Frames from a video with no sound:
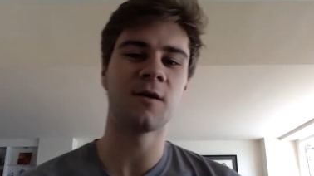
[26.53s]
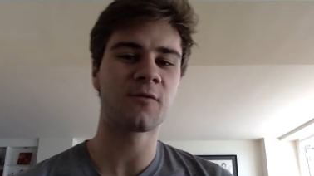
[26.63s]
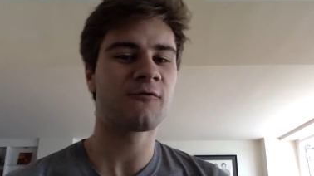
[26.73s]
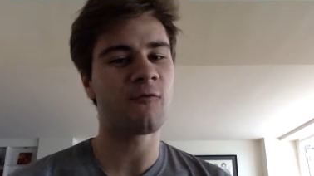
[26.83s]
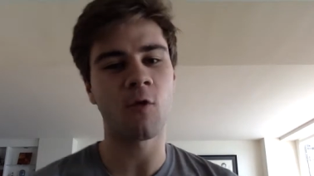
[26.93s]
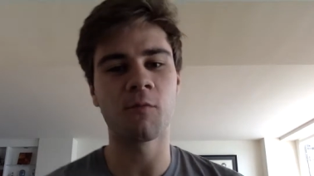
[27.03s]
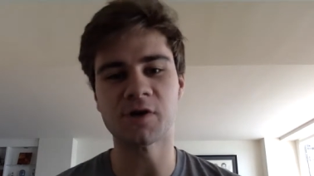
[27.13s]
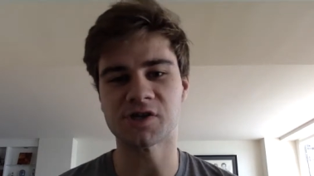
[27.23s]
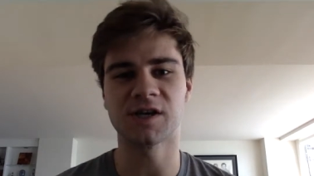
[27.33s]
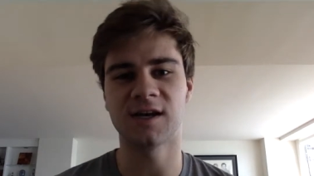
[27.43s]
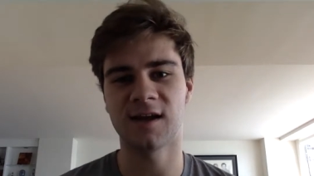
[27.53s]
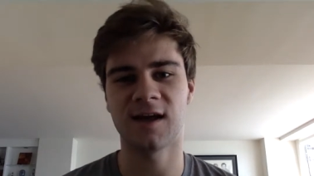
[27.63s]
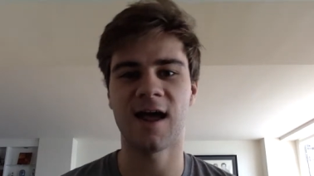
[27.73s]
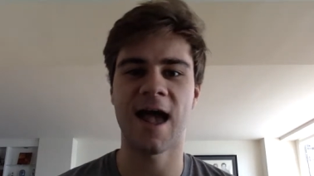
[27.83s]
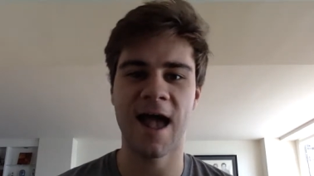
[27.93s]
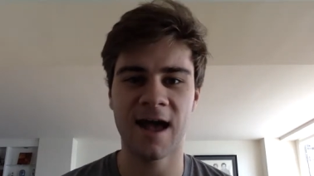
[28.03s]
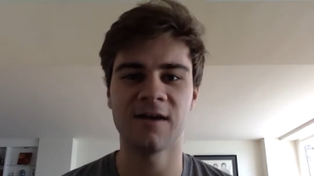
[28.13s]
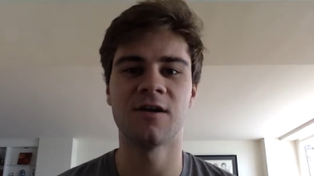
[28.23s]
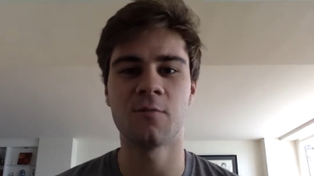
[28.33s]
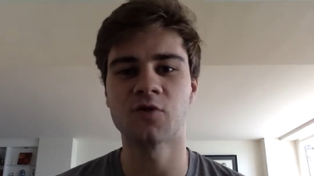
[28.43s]
Number 4 Michigan
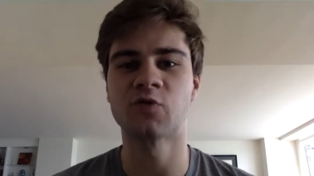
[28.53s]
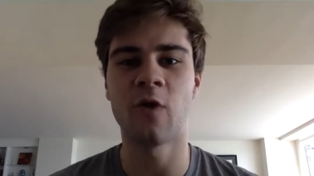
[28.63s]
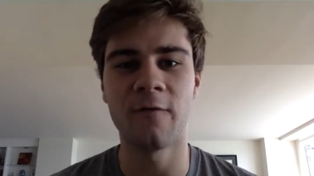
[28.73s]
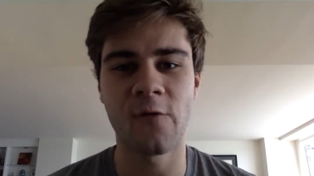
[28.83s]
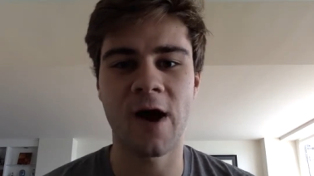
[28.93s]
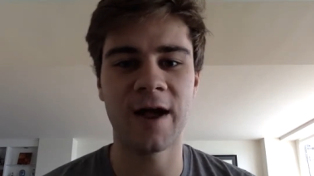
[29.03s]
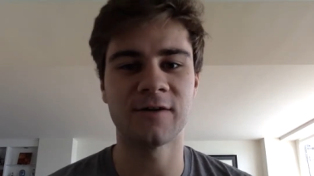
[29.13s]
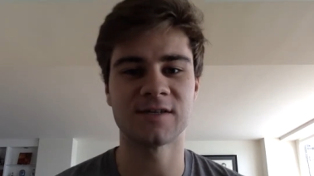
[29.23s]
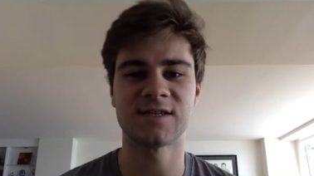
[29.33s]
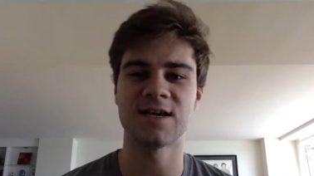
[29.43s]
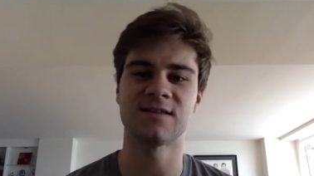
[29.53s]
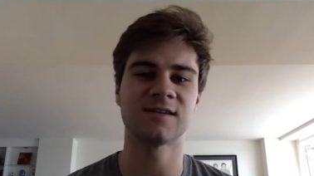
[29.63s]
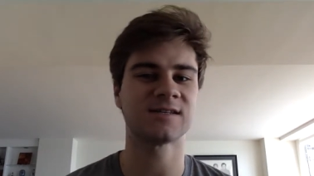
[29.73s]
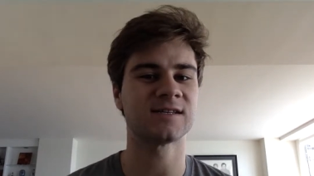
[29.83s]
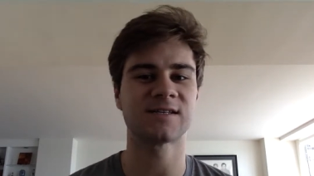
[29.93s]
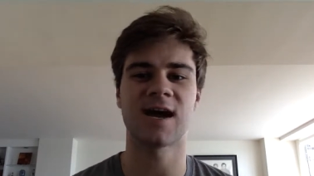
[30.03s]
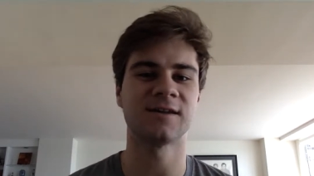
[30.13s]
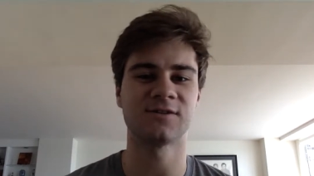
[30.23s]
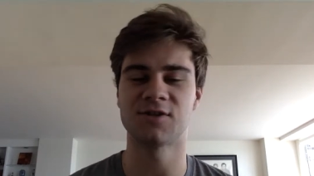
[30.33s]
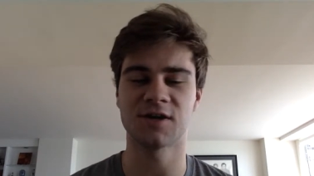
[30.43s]
at number 12 Ohio State. This
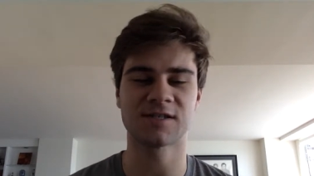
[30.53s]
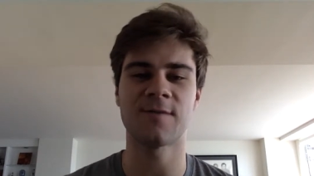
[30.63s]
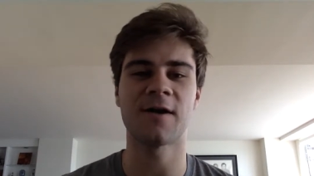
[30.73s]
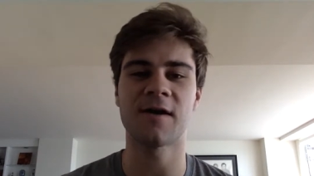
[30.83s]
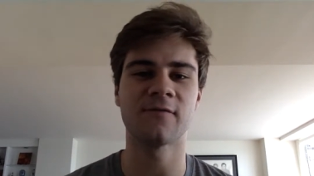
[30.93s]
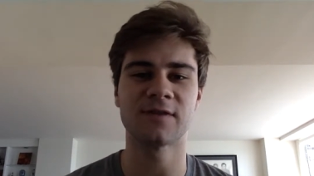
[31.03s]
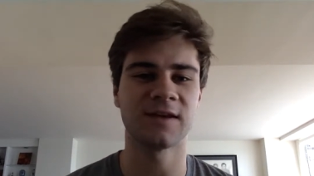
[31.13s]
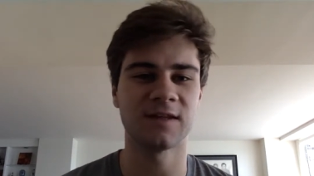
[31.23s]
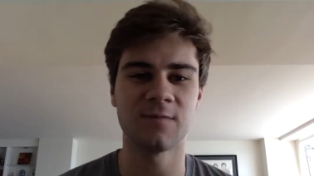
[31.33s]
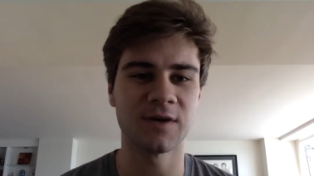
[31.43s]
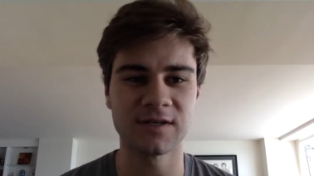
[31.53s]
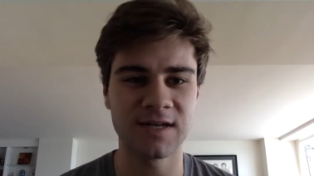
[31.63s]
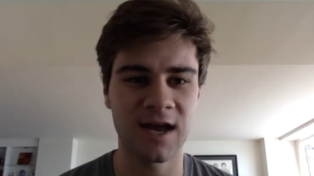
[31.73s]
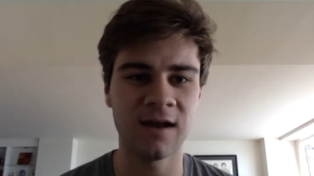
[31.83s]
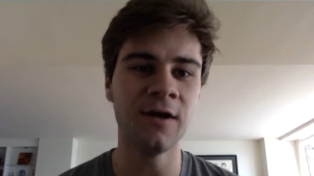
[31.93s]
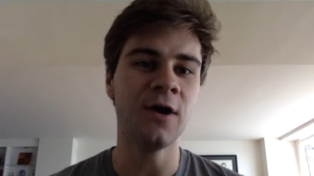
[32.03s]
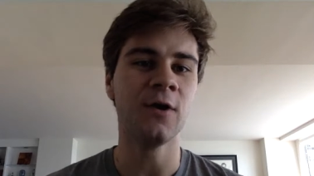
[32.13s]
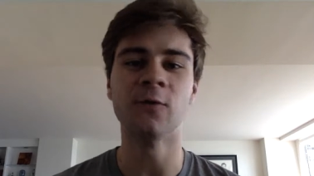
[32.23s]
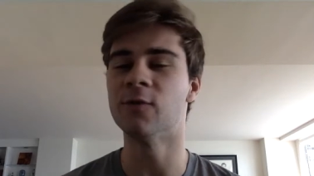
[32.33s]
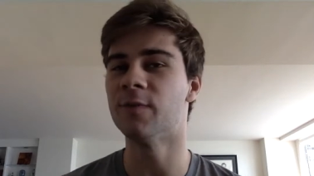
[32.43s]
decides just about everything in the Big Ten,
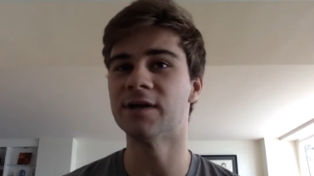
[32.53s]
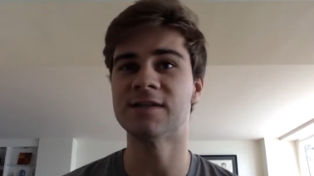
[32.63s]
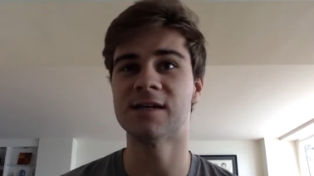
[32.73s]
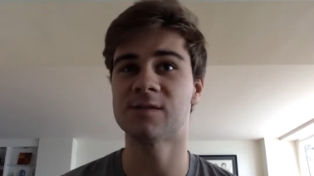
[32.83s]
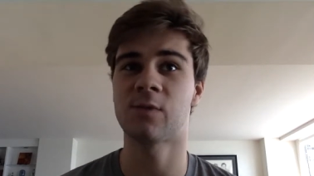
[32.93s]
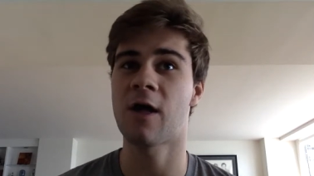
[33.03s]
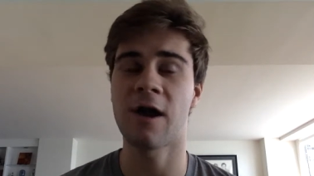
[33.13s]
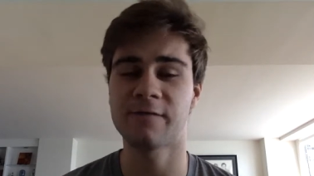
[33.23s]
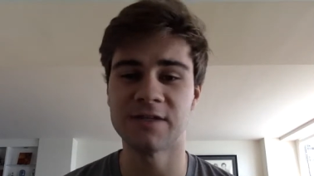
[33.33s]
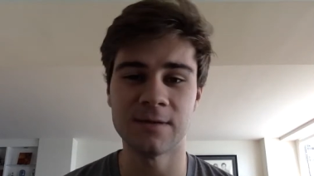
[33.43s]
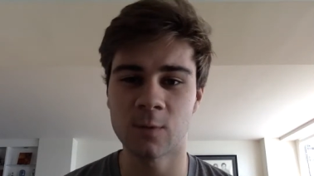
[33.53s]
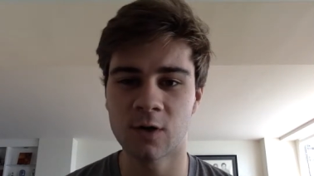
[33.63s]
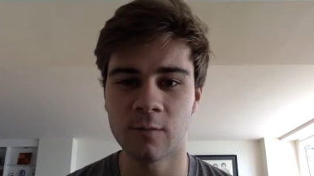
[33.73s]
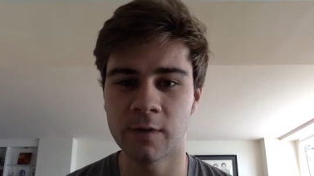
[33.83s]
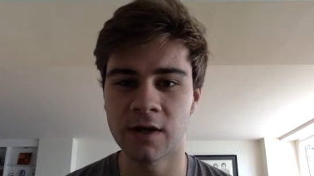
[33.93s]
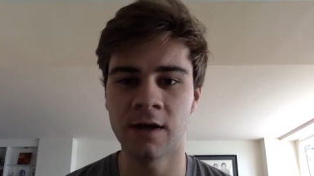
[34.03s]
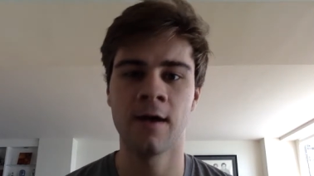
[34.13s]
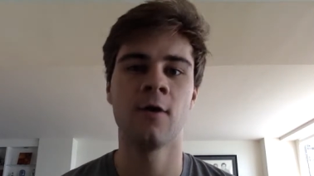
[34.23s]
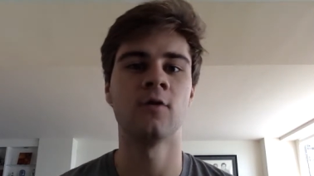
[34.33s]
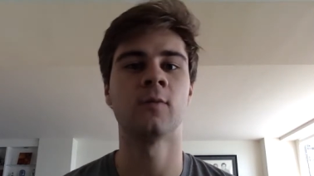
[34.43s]
who the Big Ten's playoff team could be,
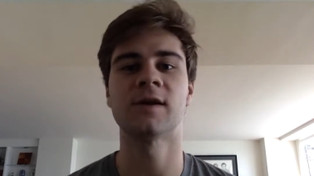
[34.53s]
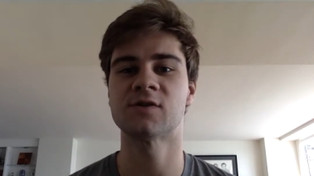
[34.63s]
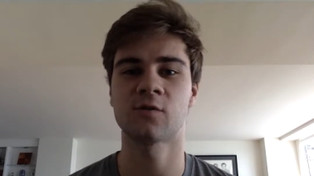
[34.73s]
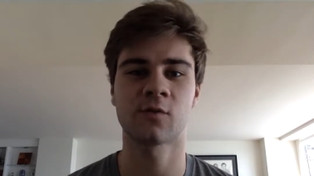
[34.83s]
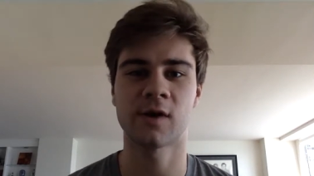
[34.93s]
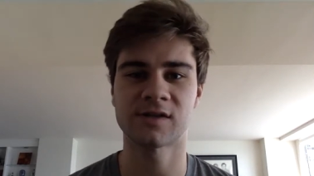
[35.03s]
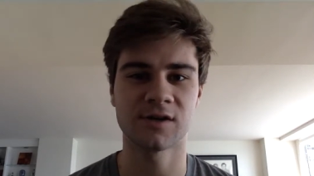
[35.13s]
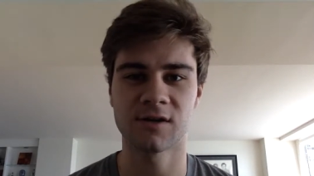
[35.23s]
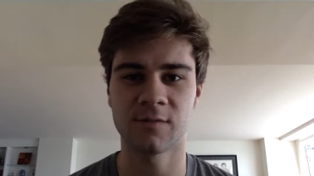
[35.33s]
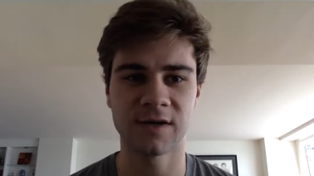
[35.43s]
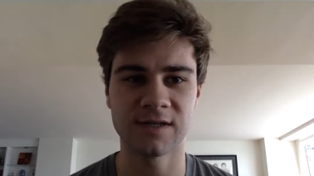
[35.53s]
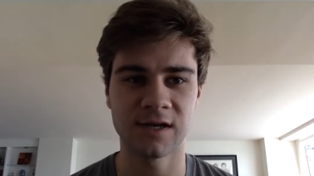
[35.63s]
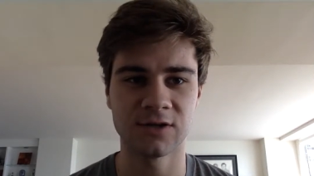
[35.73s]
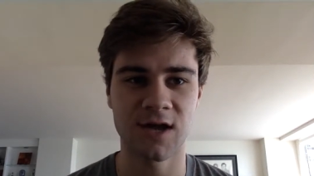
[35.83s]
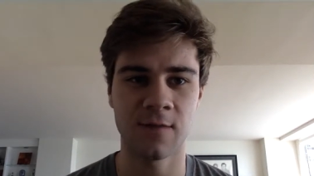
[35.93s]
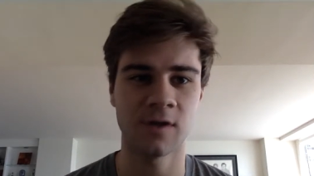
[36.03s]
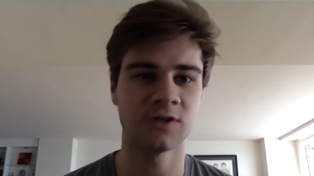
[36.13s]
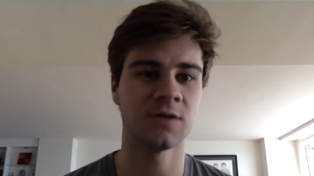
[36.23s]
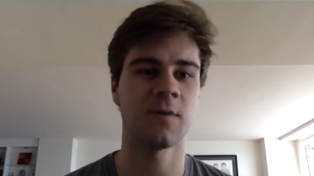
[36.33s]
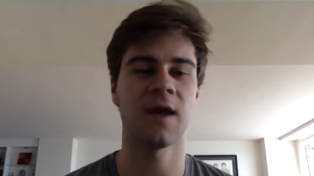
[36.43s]
who plays Northwestern in the Big Ten
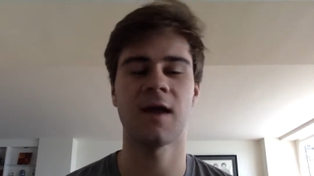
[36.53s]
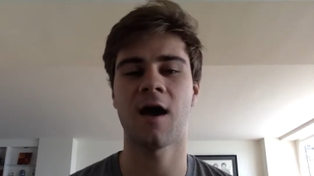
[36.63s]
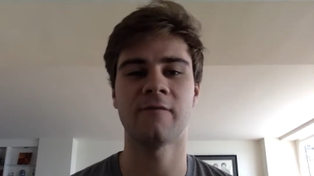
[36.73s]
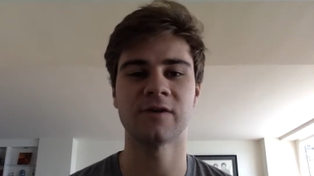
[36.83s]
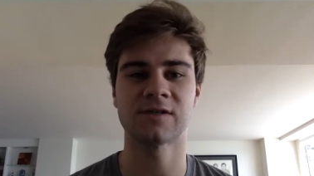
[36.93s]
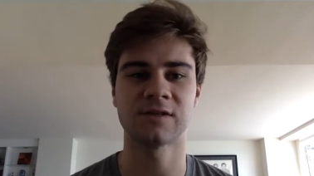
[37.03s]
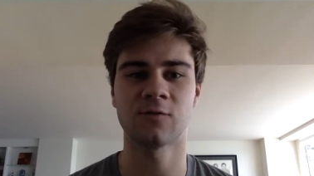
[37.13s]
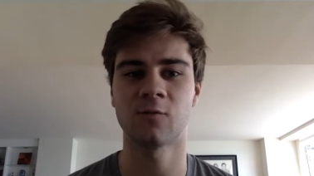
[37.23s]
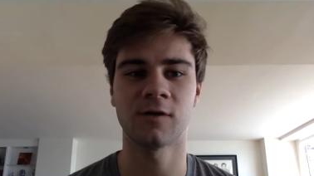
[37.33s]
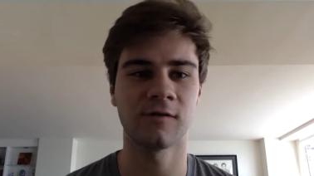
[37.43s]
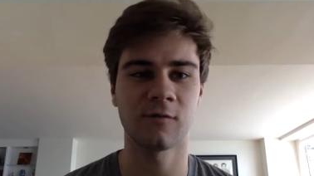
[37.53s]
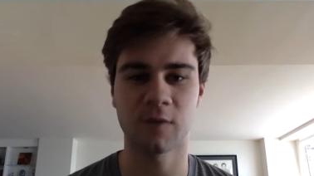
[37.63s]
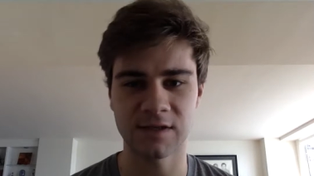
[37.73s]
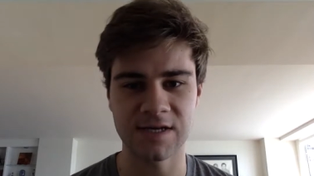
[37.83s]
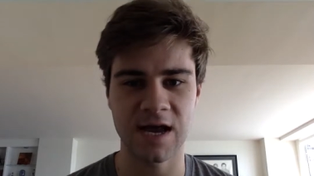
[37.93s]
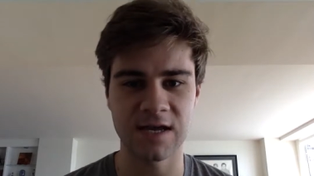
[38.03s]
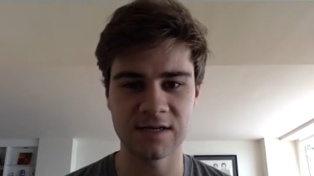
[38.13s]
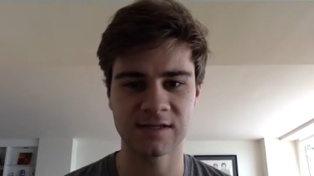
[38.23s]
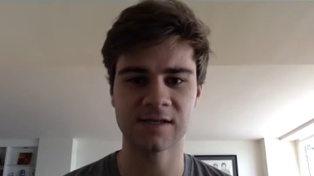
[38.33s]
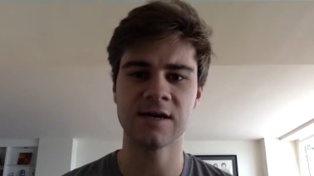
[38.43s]
championship, and obviously the winner of the Big Ten
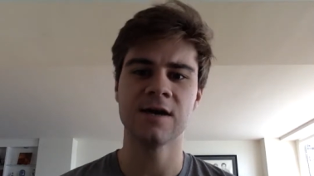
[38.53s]
East.